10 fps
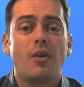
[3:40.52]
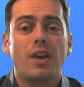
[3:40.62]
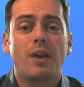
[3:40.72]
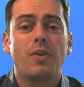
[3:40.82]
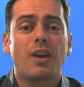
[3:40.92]

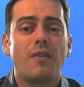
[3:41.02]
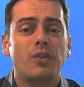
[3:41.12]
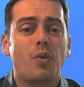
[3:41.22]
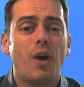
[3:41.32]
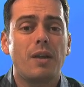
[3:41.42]
Okay, we
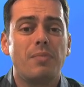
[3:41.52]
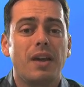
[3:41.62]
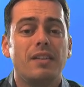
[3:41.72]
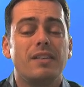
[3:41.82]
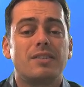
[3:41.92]
covered quite a
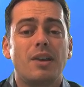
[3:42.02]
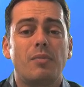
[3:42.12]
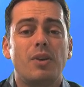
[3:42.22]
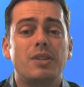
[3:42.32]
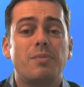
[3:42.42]
bit. In
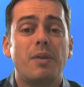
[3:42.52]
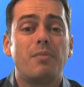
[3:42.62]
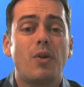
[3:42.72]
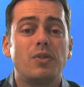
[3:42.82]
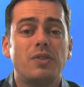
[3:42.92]
summary,
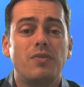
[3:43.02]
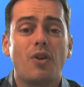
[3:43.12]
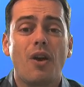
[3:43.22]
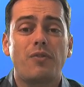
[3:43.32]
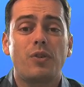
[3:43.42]
spend most
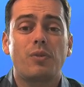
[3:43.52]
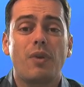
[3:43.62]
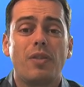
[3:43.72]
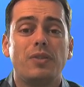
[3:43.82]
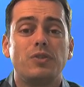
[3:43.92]
of your effort
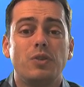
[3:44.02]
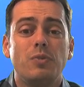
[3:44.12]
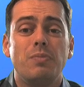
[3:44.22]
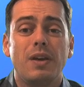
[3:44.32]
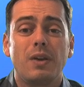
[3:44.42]
around the
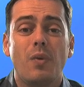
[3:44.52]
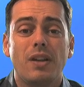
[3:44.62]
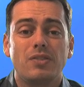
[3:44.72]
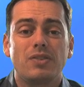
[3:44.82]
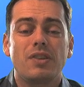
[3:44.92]
2 big
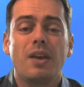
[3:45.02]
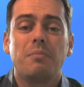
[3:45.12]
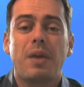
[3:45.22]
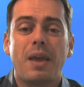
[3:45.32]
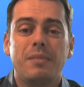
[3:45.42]
wedges,
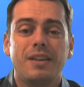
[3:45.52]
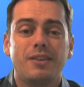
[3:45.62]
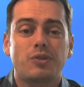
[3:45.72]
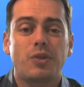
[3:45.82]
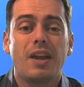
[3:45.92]
payment
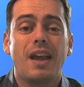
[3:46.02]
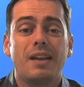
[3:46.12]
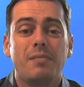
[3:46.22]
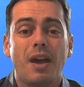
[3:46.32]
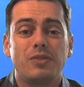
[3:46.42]
history
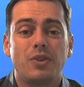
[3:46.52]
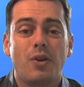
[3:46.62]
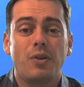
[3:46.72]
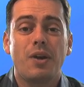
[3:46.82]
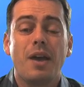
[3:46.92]
and amounts
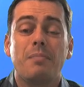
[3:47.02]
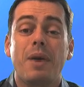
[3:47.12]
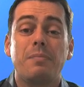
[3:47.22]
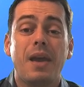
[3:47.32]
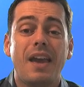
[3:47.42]
owed,
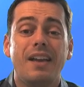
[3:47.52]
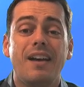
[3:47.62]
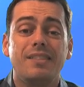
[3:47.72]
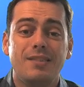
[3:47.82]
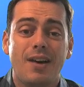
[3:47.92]
by
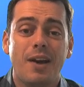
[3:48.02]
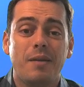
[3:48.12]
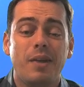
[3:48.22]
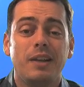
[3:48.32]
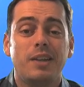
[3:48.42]
paying on
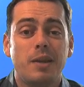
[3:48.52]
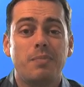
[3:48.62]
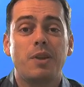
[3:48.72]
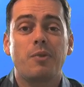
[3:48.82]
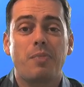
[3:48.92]
time and
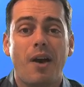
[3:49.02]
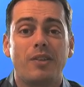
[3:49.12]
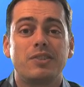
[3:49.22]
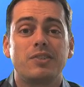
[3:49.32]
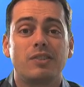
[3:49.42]
keeping your
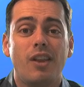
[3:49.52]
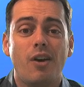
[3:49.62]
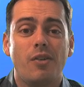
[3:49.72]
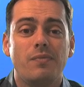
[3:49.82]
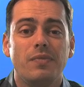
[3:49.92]
balances
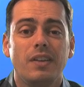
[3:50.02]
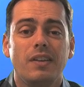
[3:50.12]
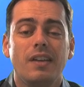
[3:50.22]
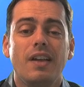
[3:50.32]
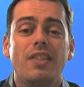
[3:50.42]
low.
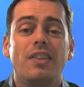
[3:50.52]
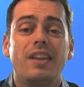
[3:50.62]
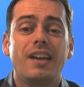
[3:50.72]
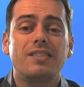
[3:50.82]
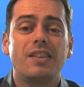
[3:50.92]

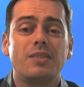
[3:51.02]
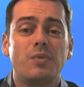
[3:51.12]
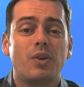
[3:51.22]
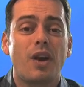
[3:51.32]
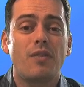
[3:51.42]
The next
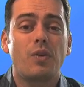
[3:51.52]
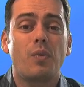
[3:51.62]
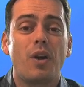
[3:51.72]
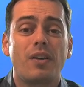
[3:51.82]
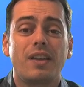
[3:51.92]
lesson will
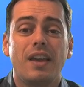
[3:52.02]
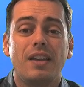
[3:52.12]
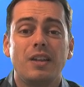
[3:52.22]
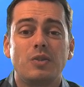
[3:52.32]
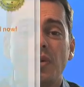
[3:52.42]
cover where to
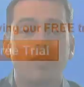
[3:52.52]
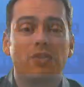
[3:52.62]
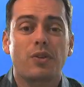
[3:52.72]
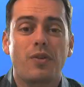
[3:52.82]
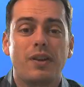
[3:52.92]
get each one
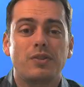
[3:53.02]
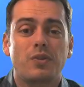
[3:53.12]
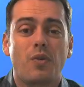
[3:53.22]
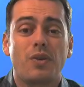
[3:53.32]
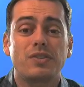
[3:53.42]
of your
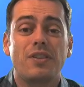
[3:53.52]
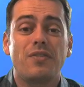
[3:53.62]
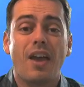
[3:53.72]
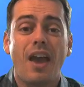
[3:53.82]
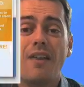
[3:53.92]
credit scores
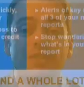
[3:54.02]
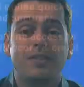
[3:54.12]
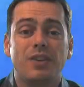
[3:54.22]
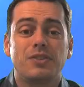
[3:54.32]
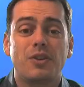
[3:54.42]
if you
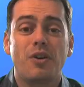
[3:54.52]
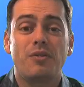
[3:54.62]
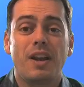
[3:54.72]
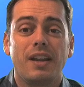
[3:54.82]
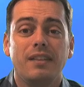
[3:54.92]
haven't done so
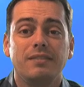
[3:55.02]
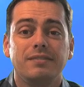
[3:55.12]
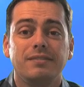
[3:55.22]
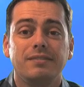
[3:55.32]
already.